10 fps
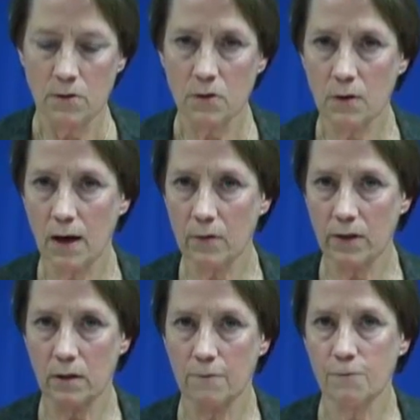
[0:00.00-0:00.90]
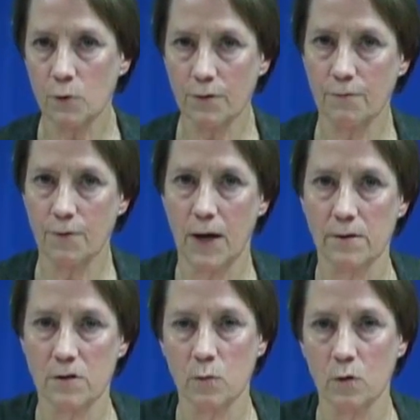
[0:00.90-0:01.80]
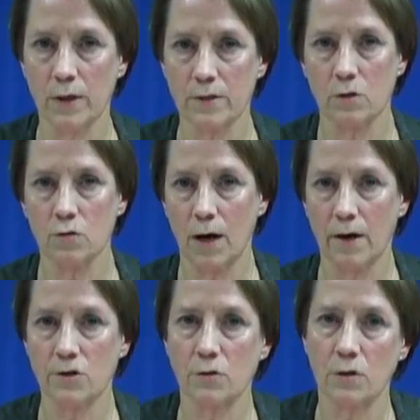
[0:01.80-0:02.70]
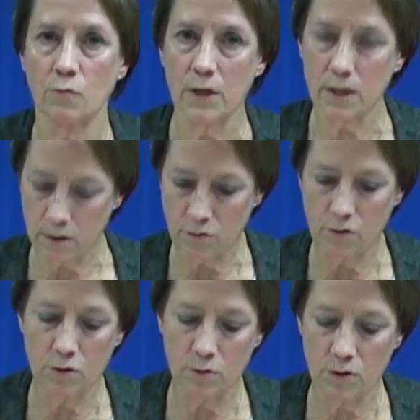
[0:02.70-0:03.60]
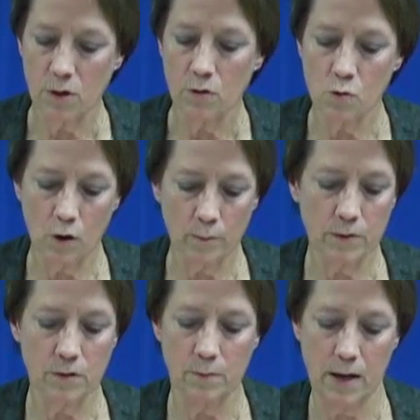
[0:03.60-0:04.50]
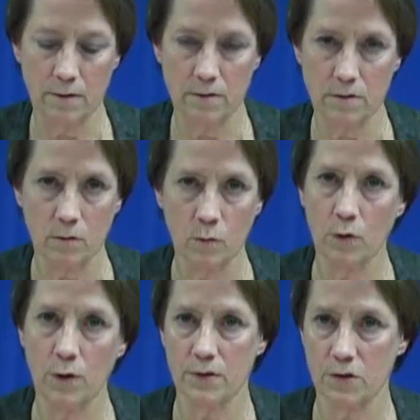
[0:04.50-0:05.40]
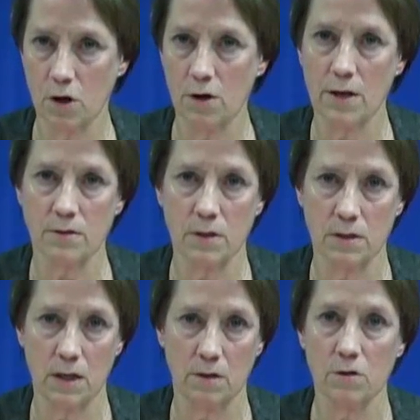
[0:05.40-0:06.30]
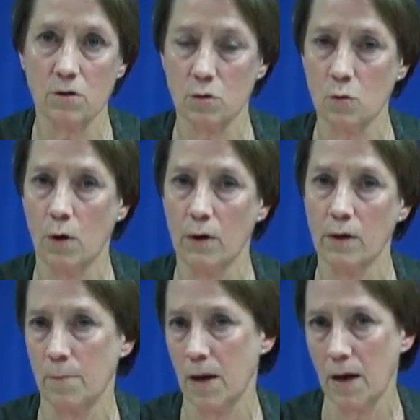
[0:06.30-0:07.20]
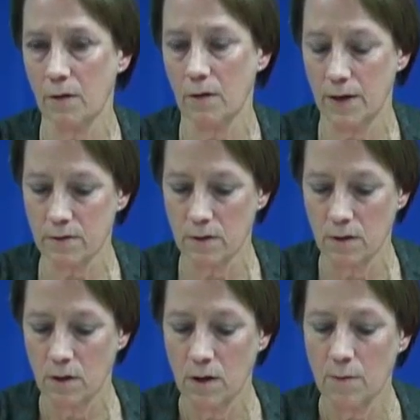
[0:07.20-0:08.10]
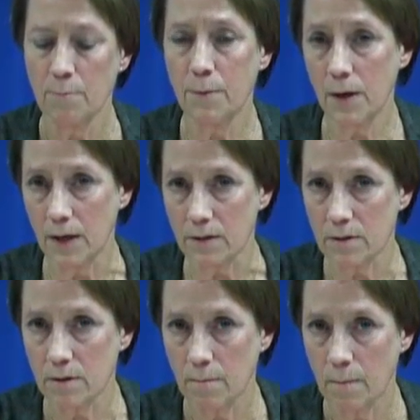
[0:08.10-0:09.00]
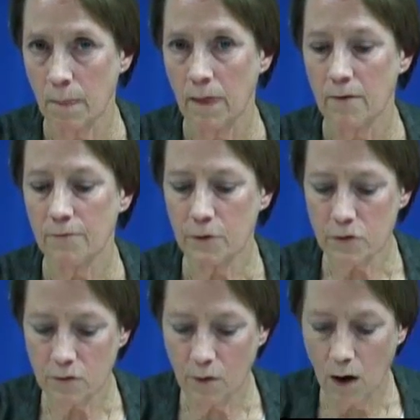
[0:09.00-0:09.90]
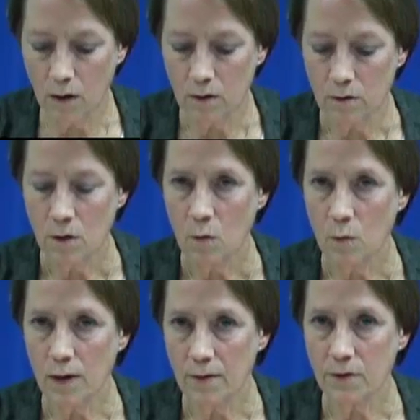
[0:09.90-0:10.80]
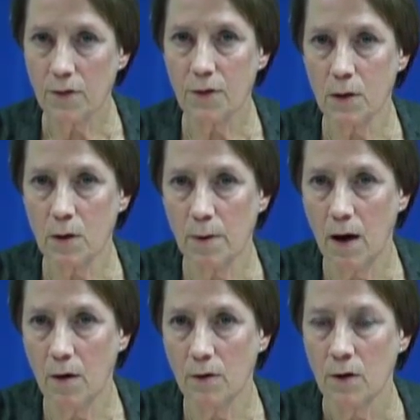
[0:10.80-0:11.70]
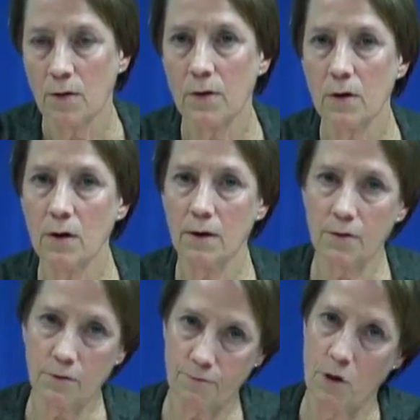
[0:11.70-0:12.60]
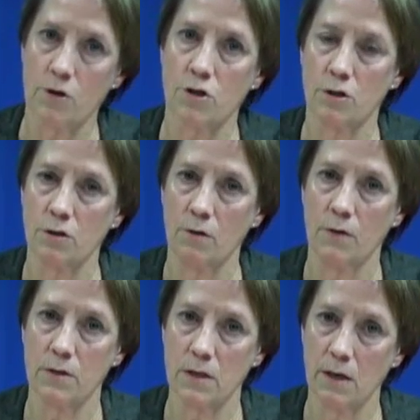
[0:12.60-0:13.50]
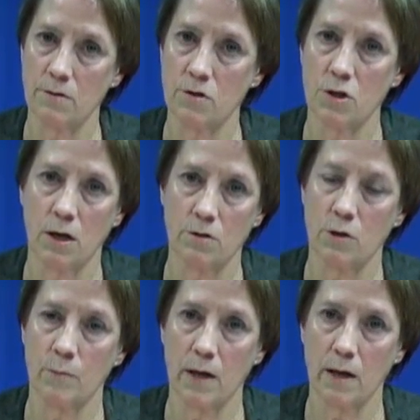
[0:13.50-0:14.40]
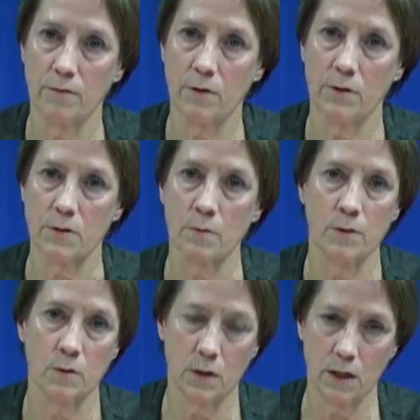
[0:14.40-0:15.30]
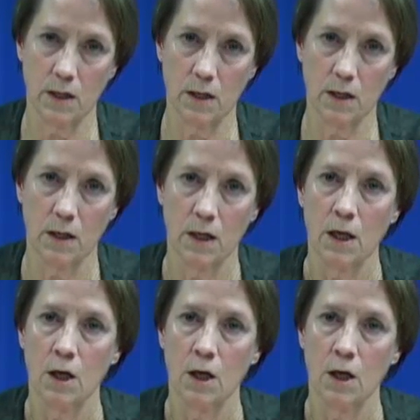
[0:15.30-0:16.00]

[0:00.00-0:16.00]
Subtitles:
So now in our 4th phase, we're going to gradually reintroduce normal demands. We're going to start asking Dan to do work in math class. But first of all, we have to think about the other function that Dan's challenging behavior is communicating.